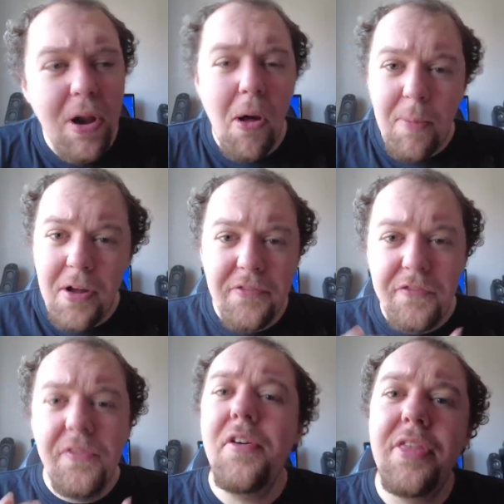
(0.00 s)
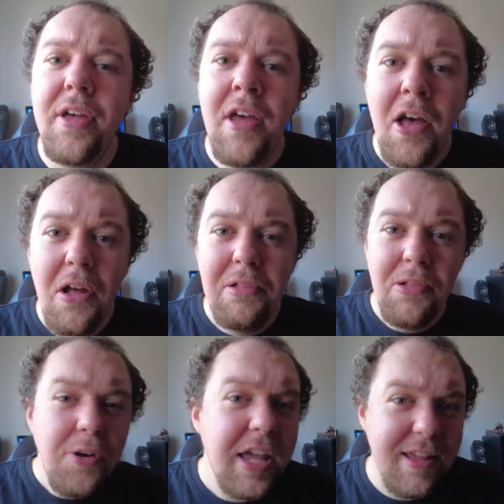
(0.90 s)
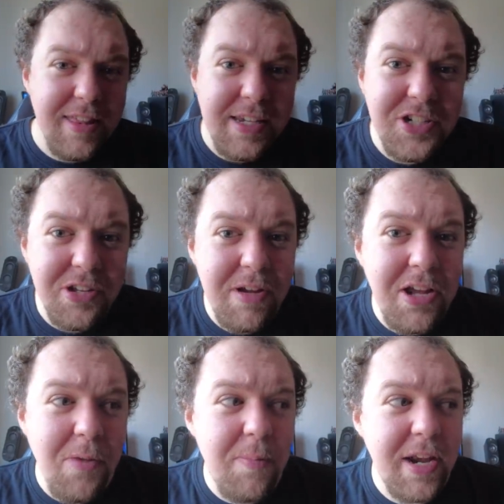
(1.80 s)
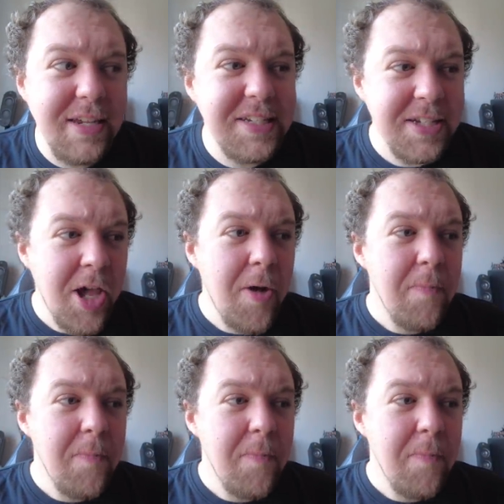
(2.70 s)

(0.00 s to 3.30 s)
But upon further looking at these three companies,